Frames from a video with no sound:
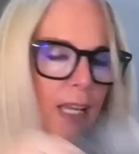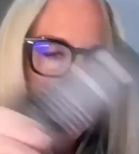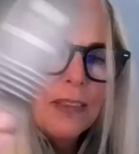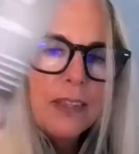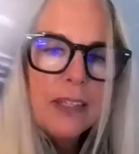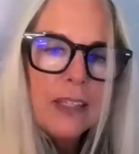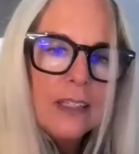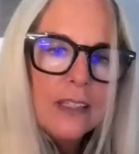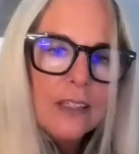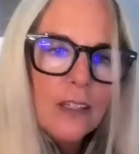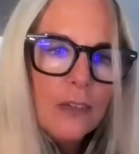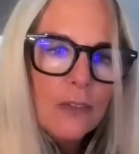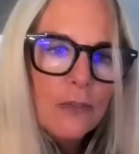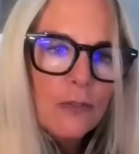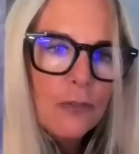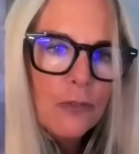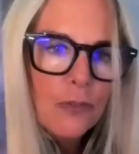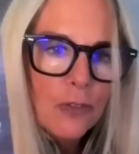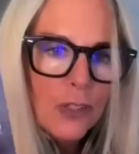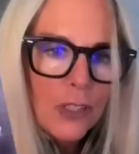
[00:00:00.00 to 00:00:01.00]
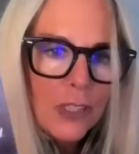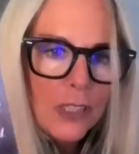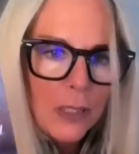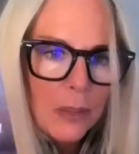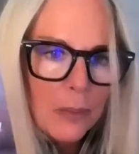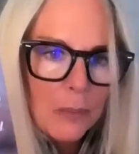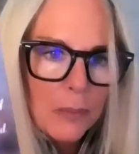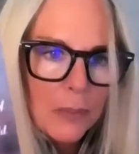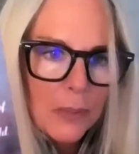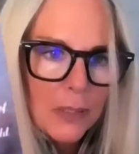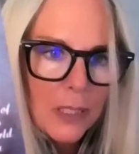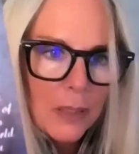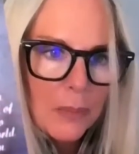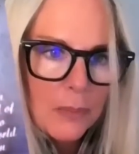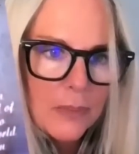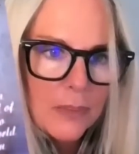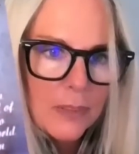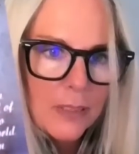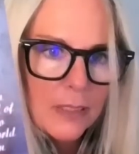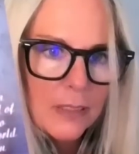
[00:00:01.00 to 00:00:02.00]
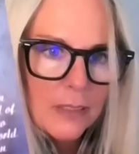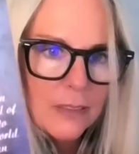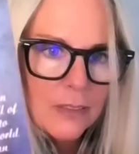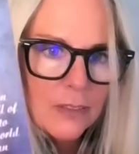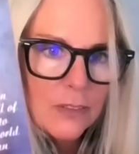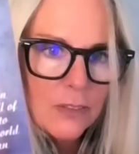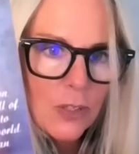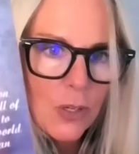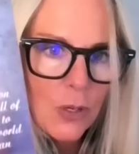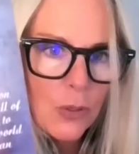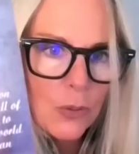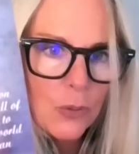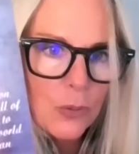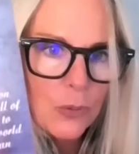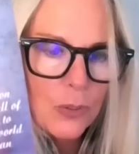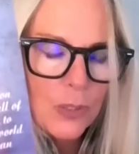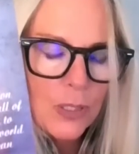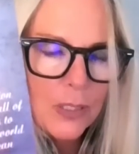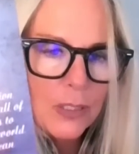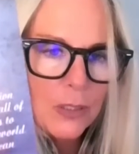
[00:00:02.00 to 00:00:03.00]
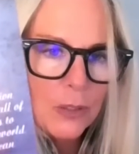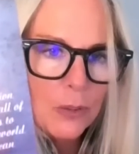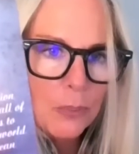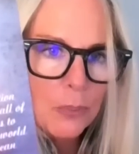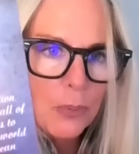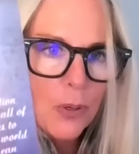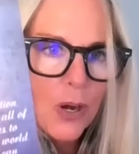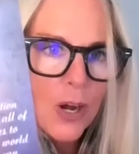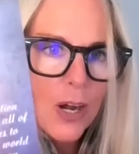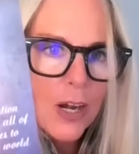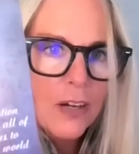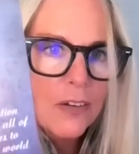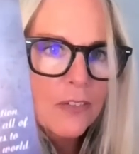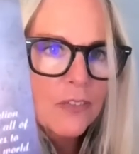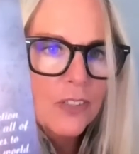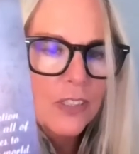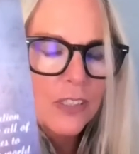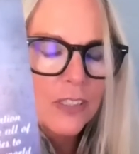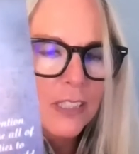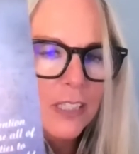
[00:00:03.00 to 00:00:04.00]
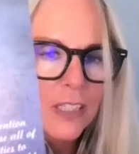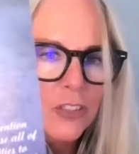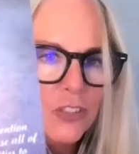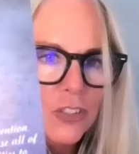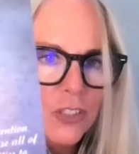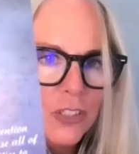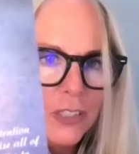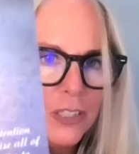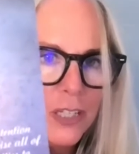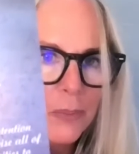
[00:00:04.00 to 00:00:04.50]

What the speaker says: And then freedom comes in. So your prayer of intention